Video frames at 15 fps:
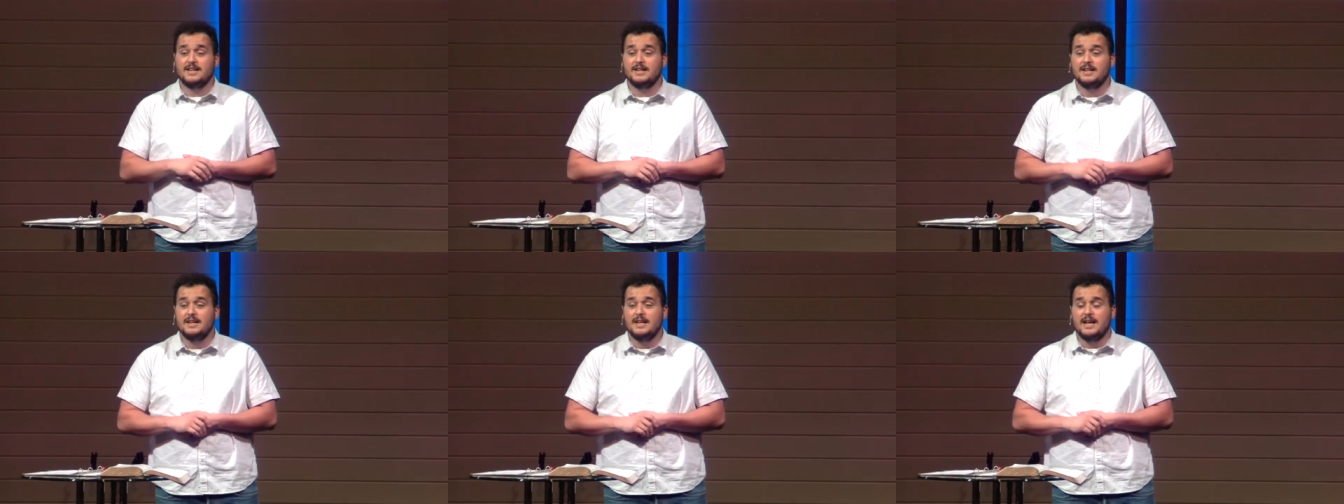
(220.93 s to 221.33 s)

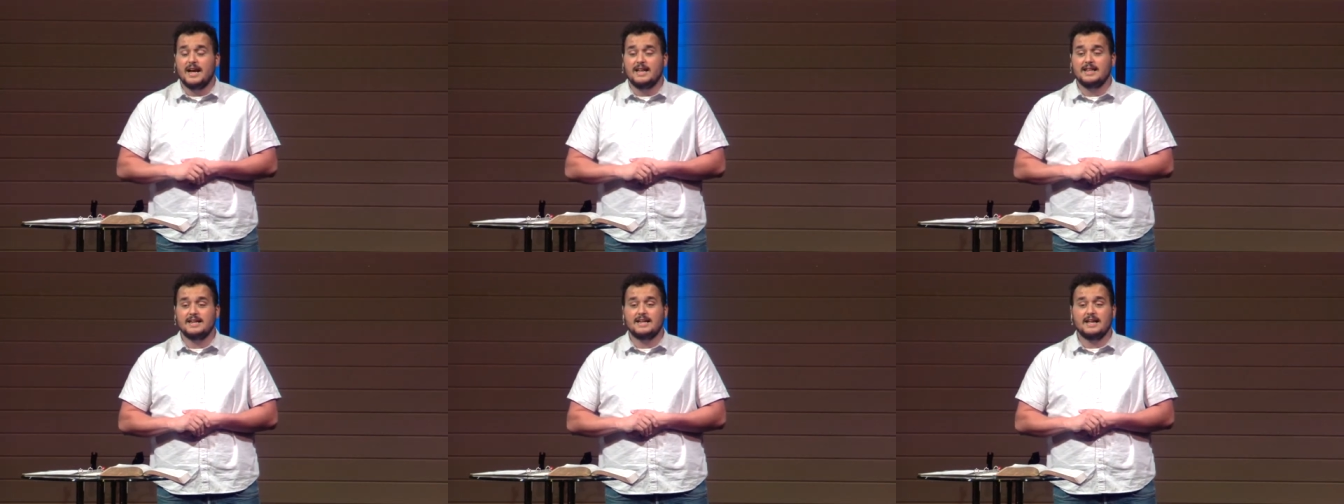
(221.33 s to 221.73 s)
And,
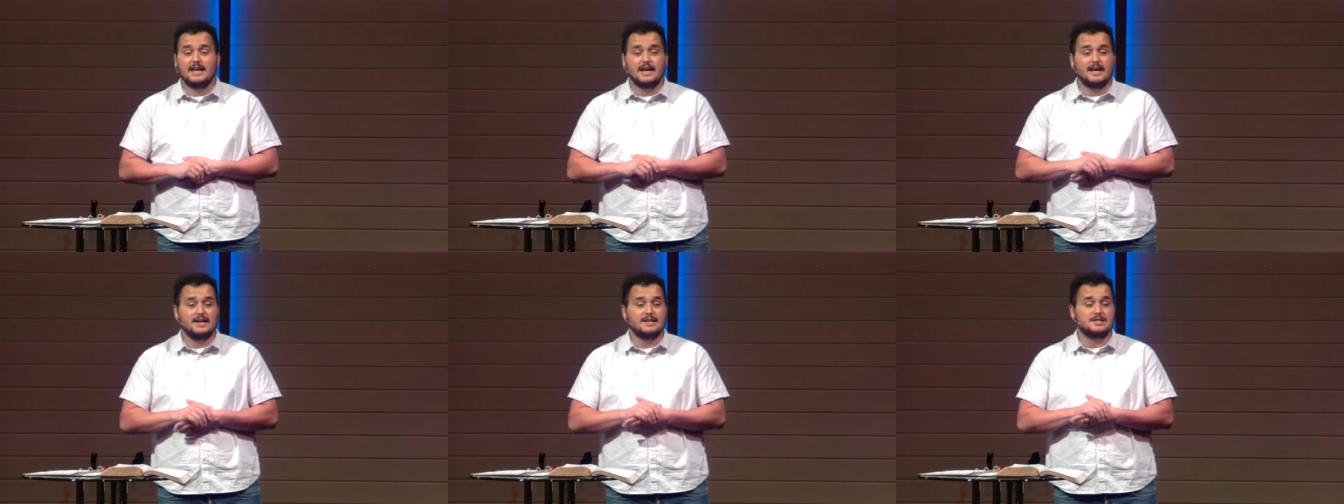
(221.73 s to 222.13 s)
and the,
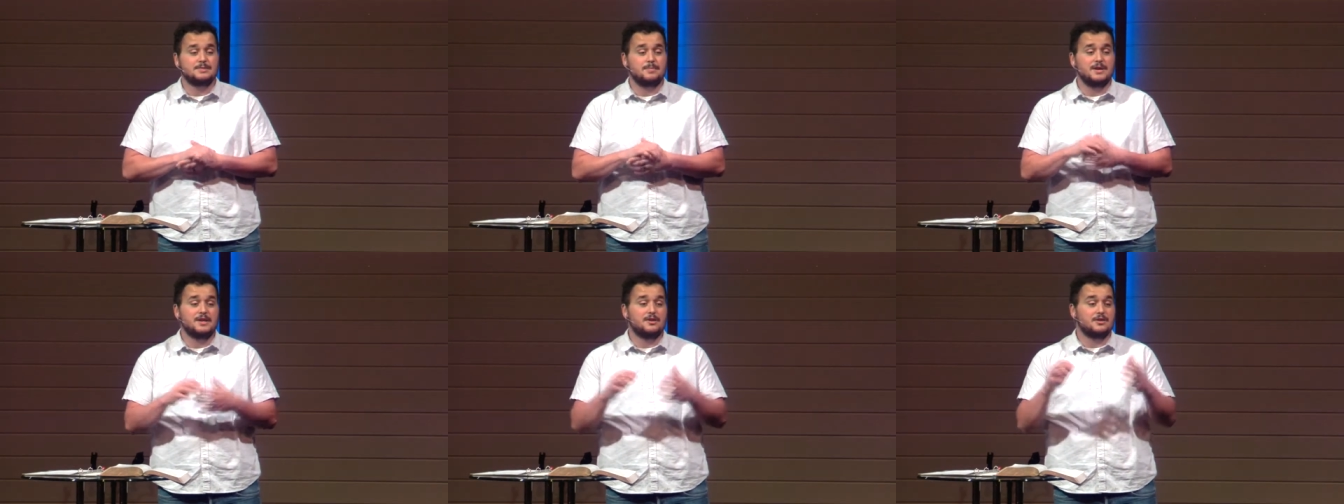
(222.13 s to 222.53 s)
uh, the
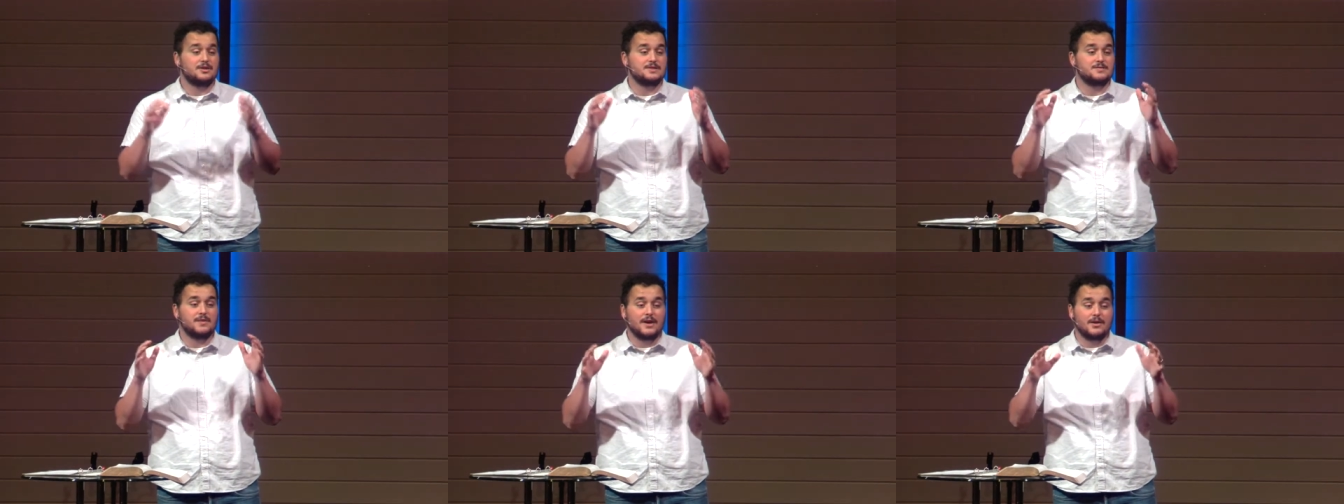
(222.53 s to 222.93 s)
speaker
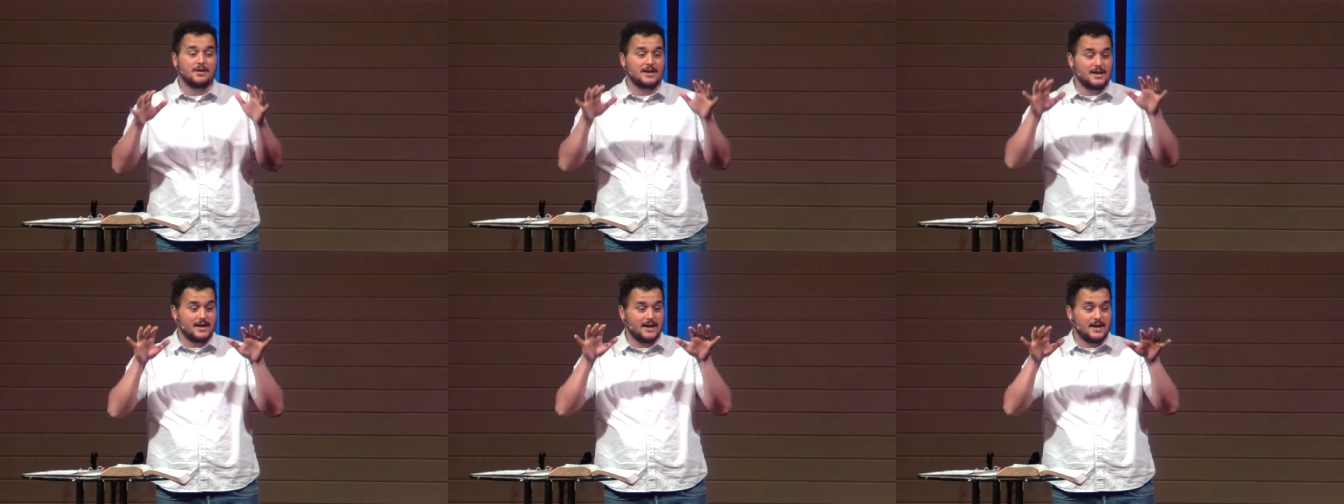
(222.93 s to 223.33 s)
is
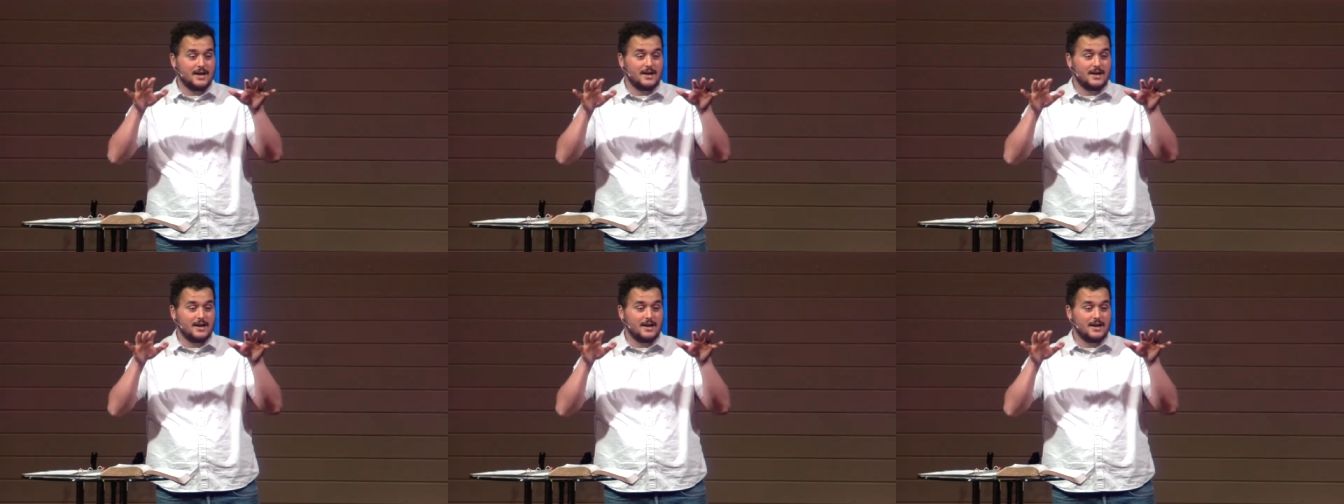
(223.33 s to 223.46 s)
very,